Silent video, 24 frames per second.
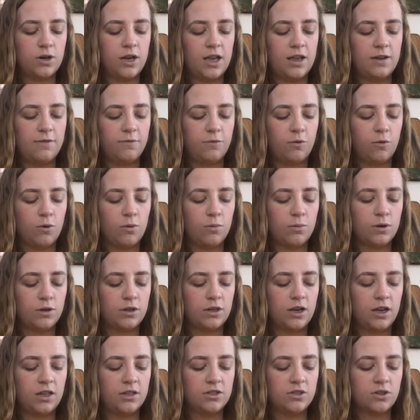and forward
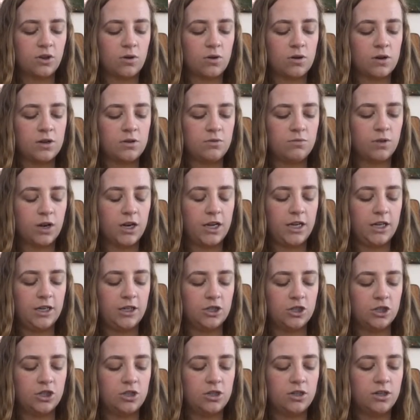guns are in
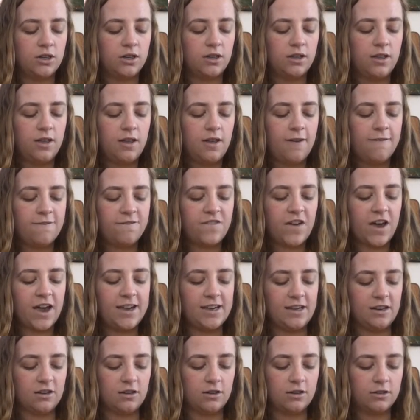range.
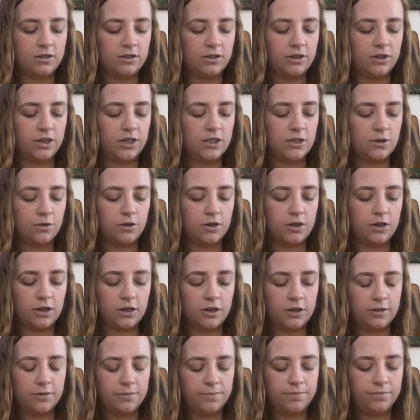Fire, Clarice
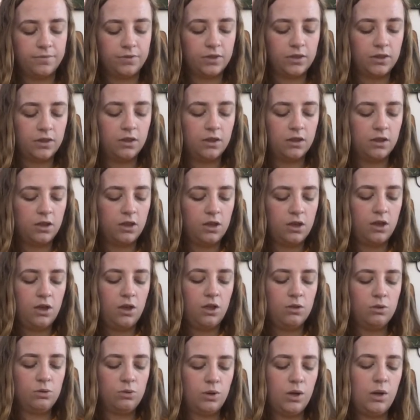ordered.
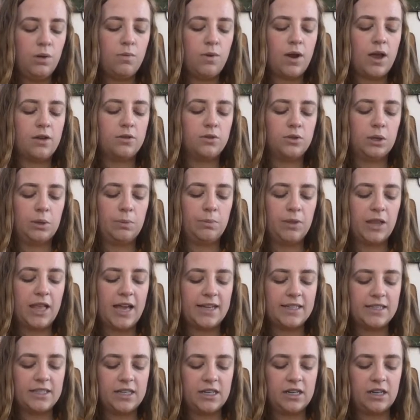3 rounds were
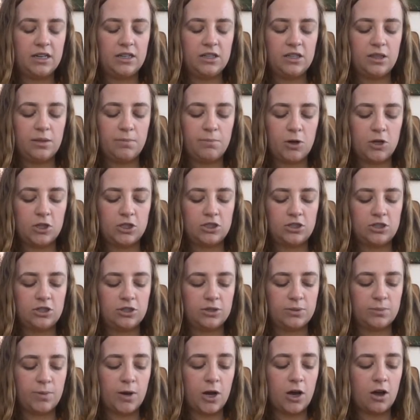blasted into the
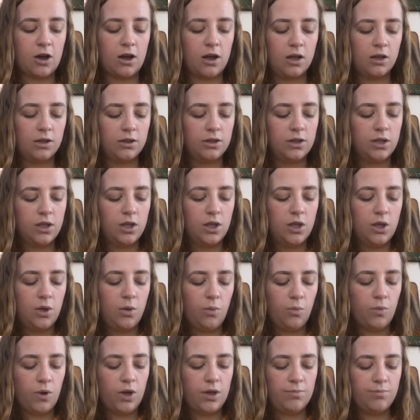monster's maw.
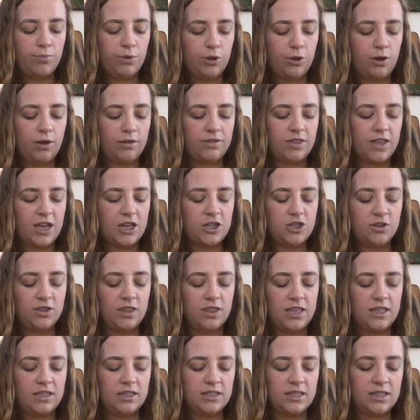One blew off the edge
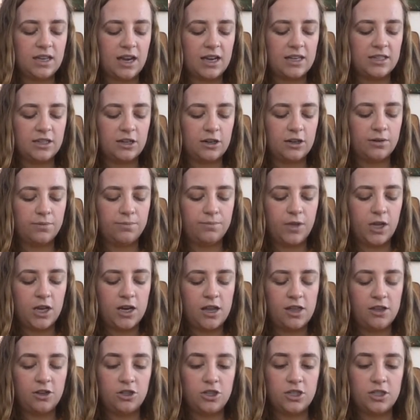of the incisor,
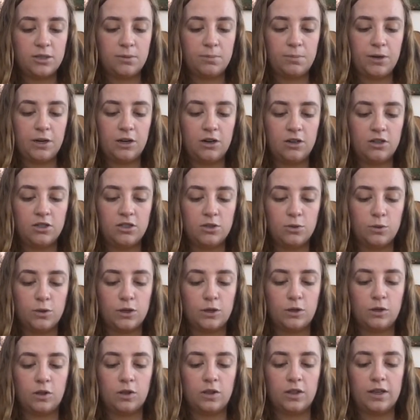another disappeared into
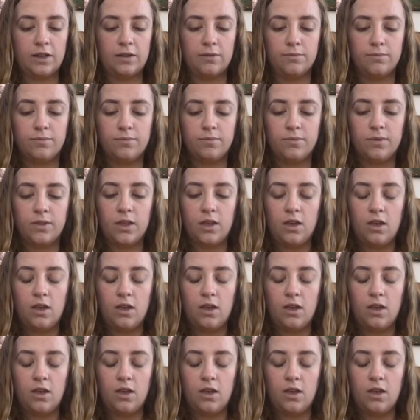her gullet.